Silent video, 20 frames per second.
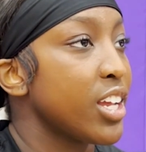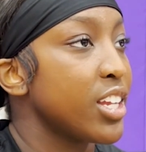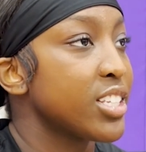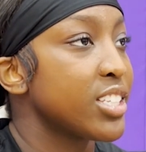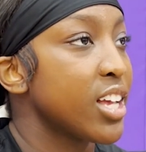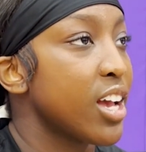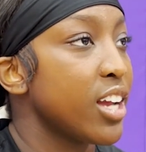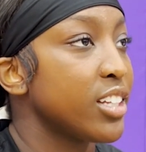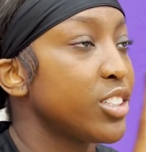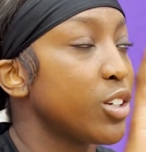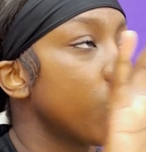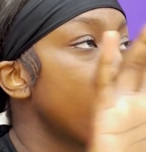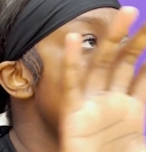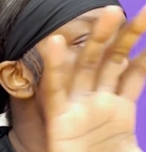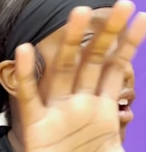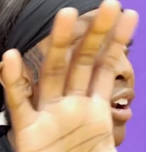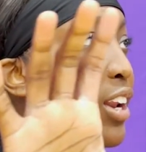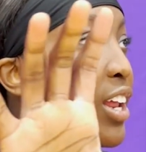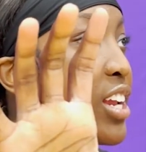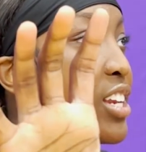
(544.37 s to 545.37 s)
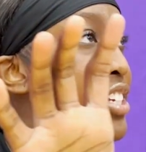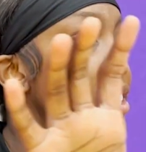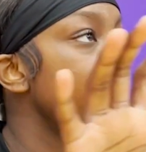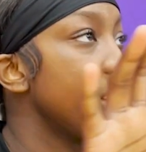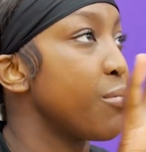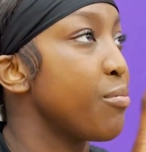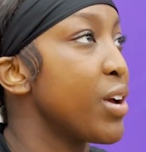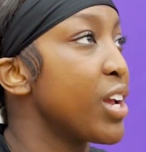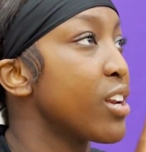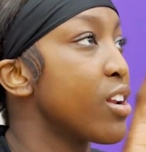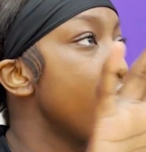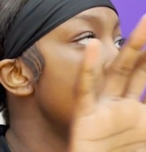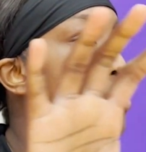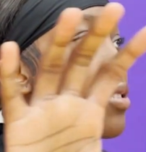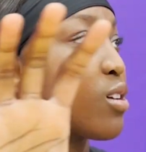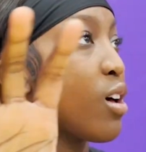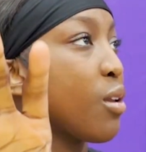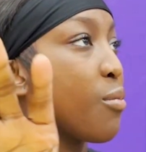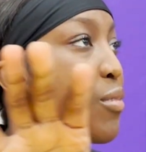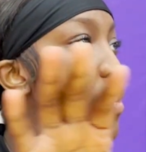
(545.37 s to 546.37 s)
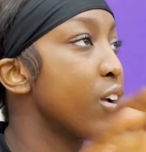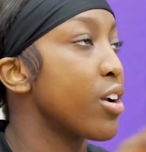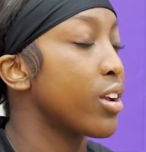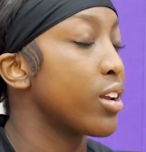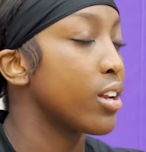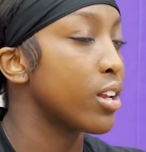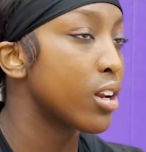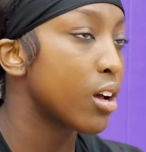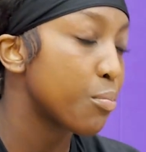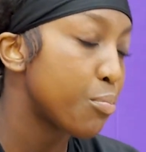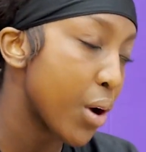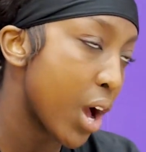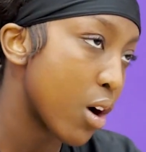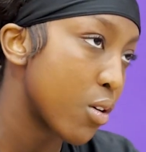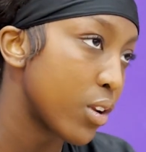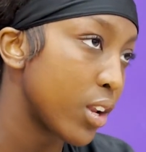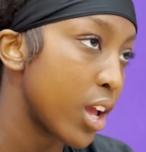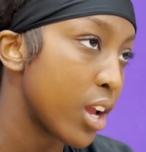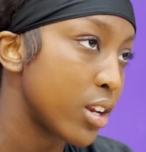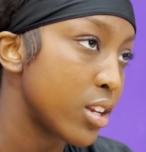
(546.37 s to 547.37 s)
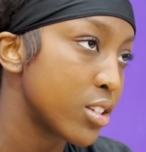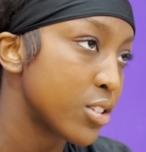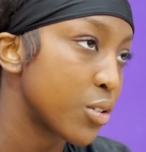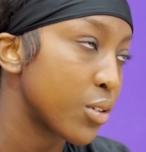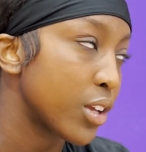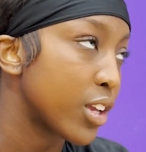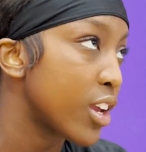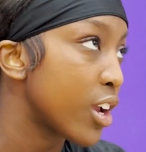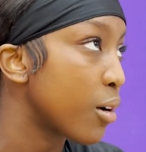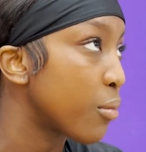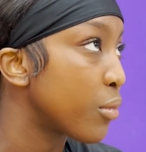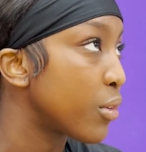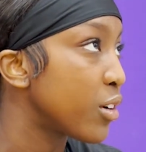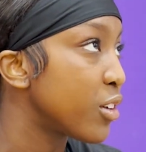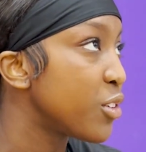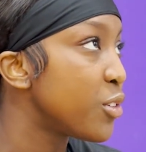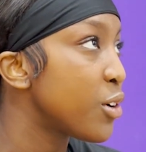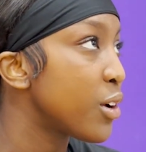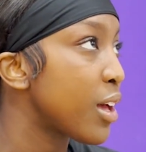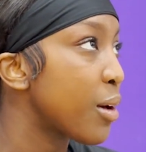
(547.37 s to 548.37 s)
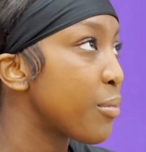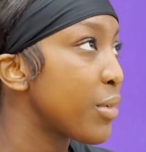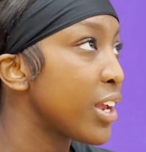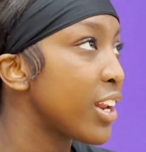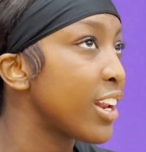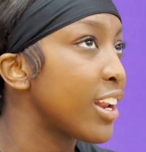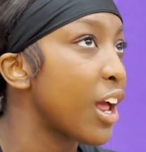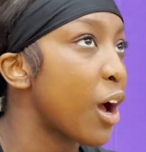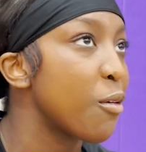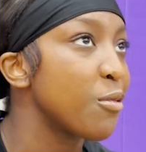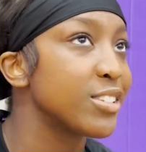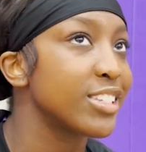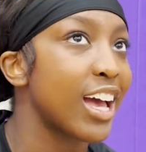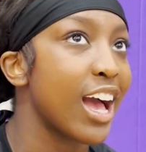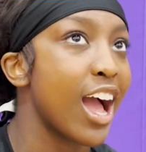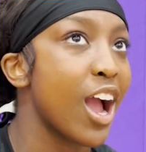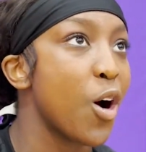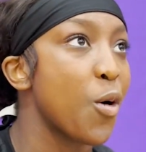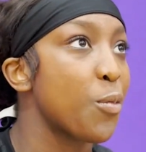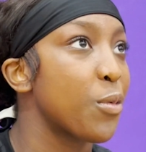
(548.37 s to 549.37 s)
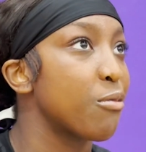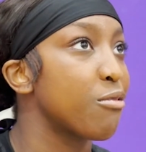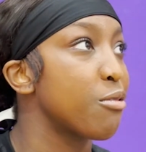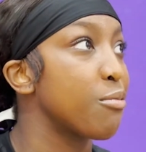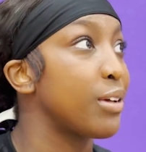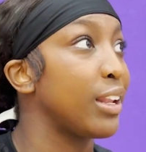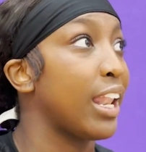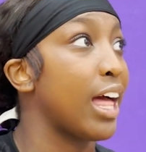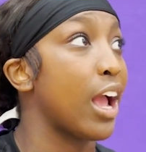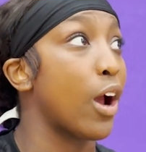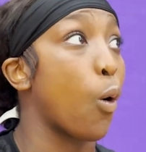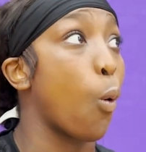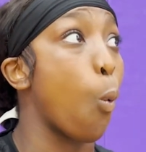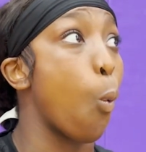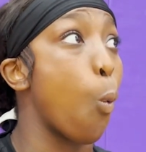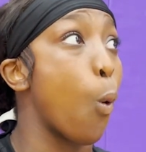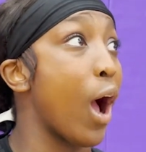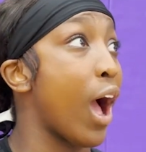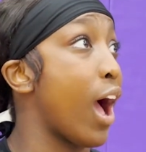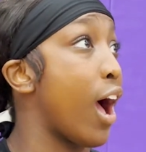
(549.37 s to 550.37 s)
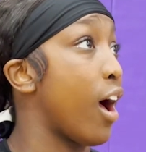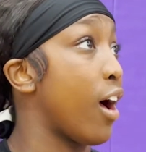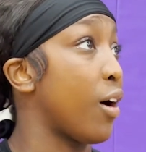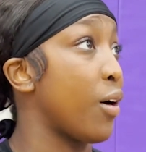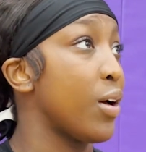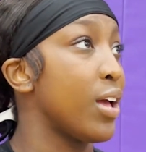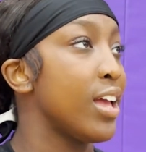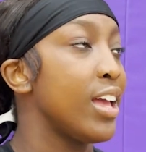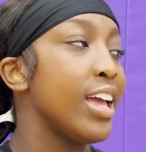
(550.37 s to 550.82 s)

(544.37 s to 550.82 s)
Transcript: signed to Rock Nation, McDonald's All-American, and I'm pounding like this on the camera. You know what I mean? And that was an eye-opener for me, like, wow.